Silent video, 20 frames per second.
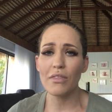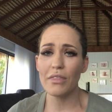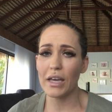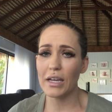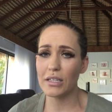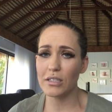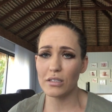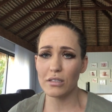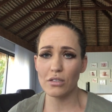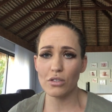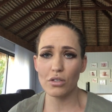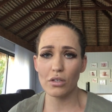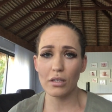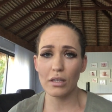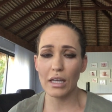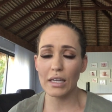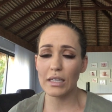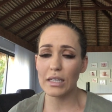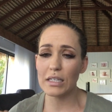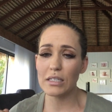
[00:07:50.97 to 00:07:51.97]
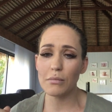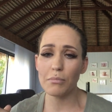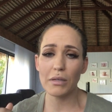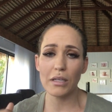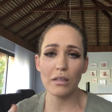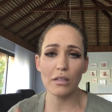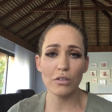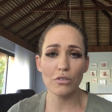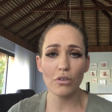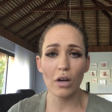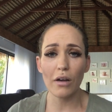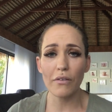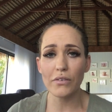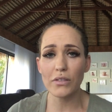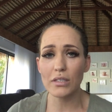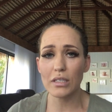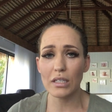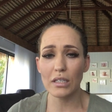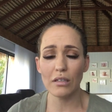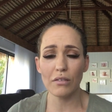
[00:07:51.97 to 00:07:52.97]
they need to be in the driver's
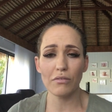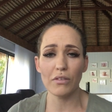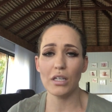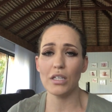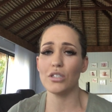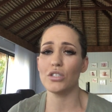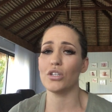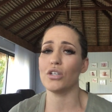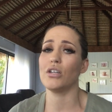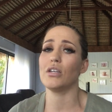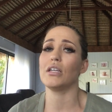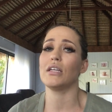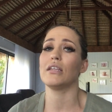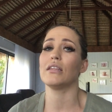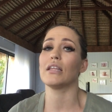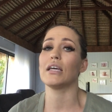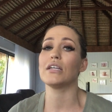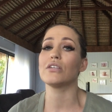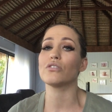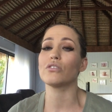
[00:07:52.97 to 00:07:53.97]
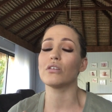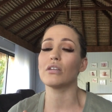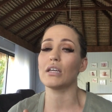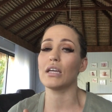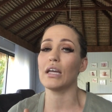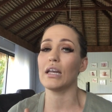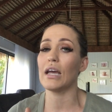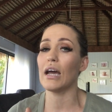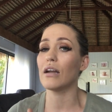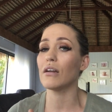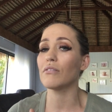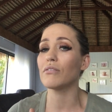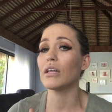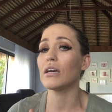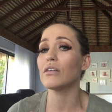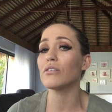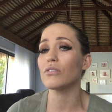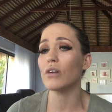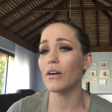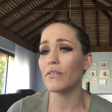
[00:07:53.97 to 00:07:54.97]
seat of their journey, and they shouldn't get out of
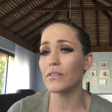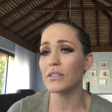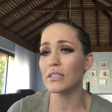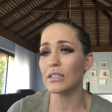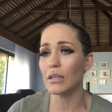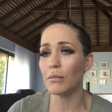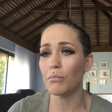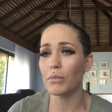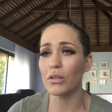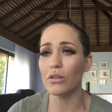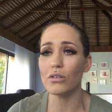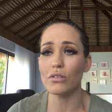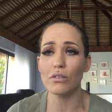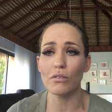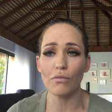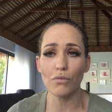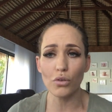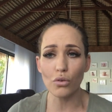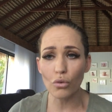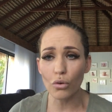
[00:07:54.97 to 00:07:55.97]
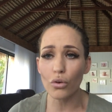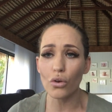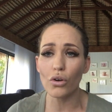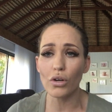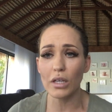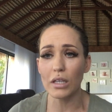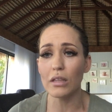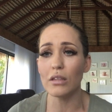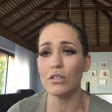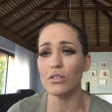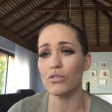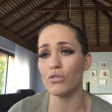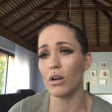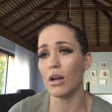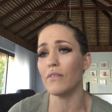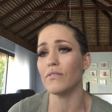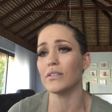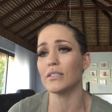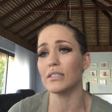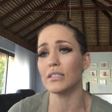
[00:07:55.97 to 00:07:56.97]
that driver's seat, because if you're not in the
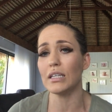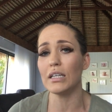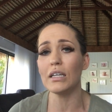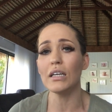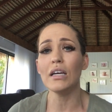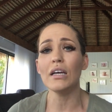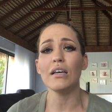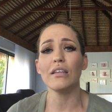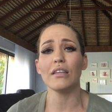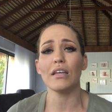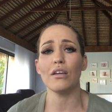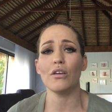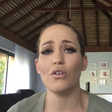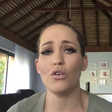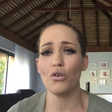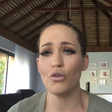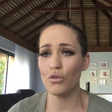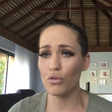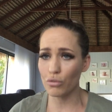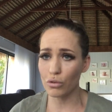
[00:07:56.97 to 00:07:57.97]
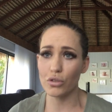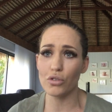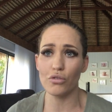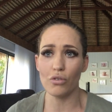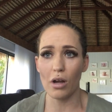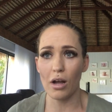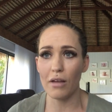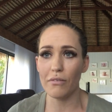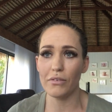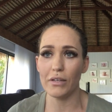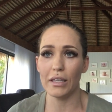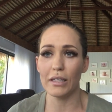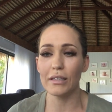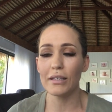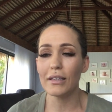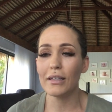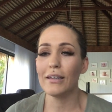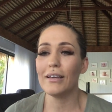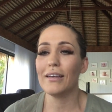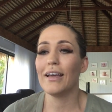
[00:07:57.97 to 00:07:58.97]
driver's seat, then who's driving?
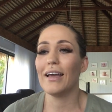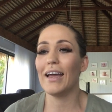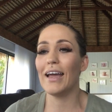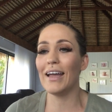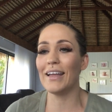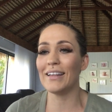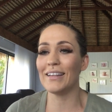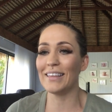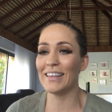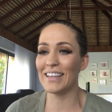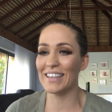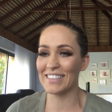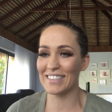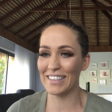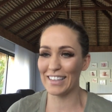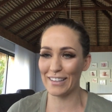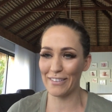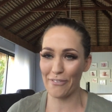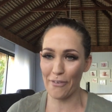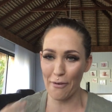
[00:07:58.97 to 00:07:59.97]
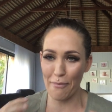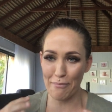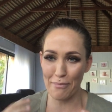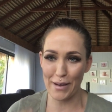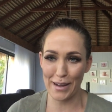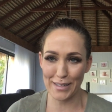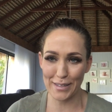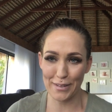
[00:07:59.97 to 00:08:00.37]
And this is from my